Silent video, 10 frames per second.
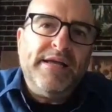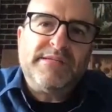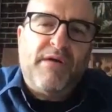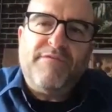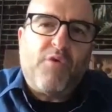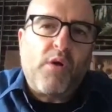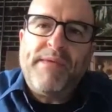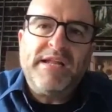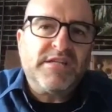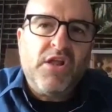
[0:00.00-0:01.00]
It's about
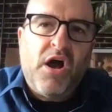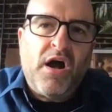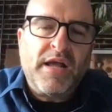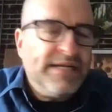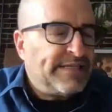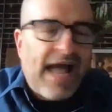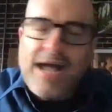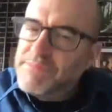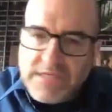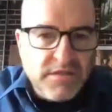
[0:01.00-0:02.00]
4 minutes long. It's
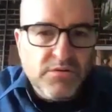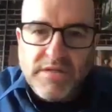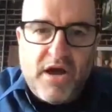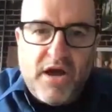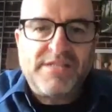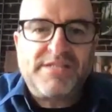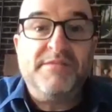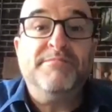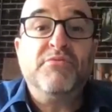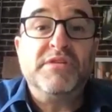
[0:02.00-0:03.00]
absolutely
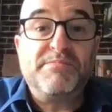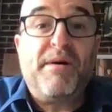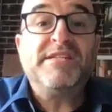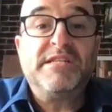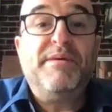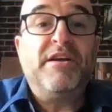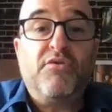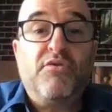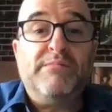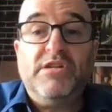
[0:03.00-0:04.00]
awesome. Response has been
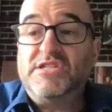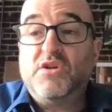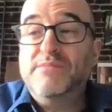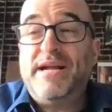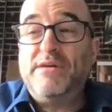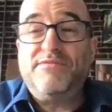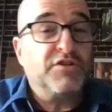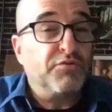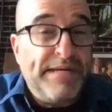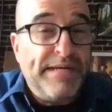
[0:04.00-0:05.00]
incredible. It's only been out
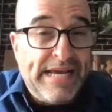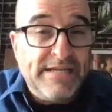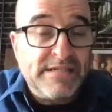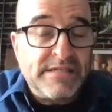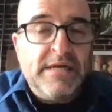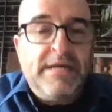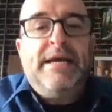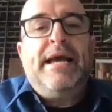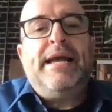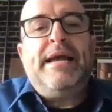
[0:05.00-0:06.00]
for 3 days,
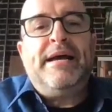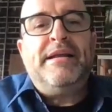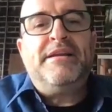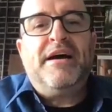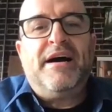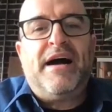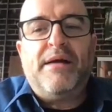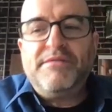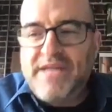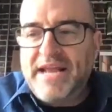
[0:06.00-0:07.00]
and
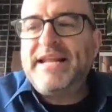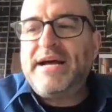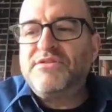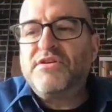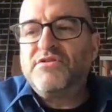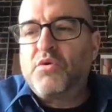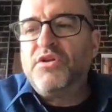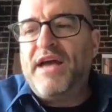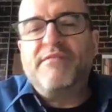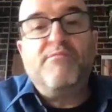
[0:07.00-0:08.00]
getting it out there in the
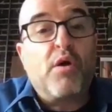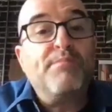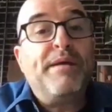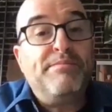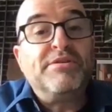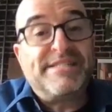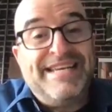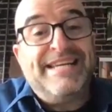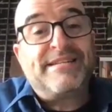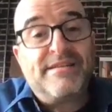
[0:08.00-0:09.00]
world and having more people
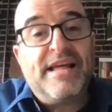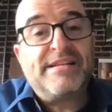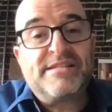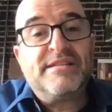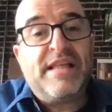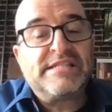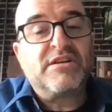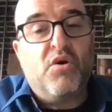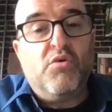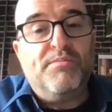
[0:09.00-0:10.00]
see it. That's
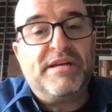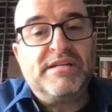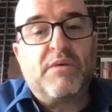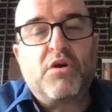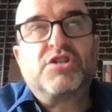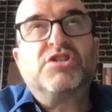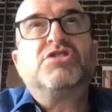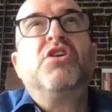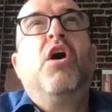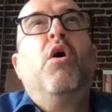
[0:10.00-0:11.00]
a goal, because I worked
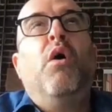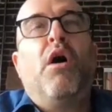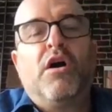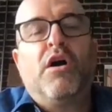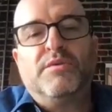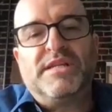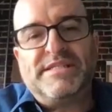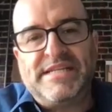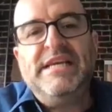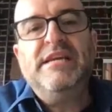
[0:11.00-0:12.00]
so hard with
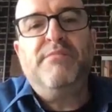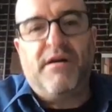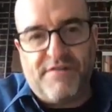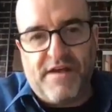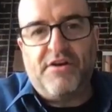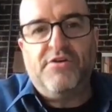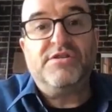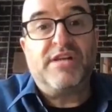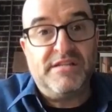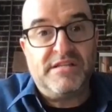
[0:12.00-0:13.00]
a team of
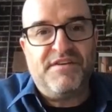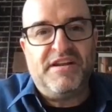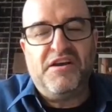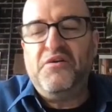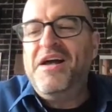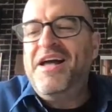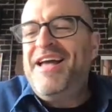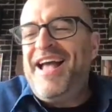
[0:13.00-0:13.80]
editors on this video,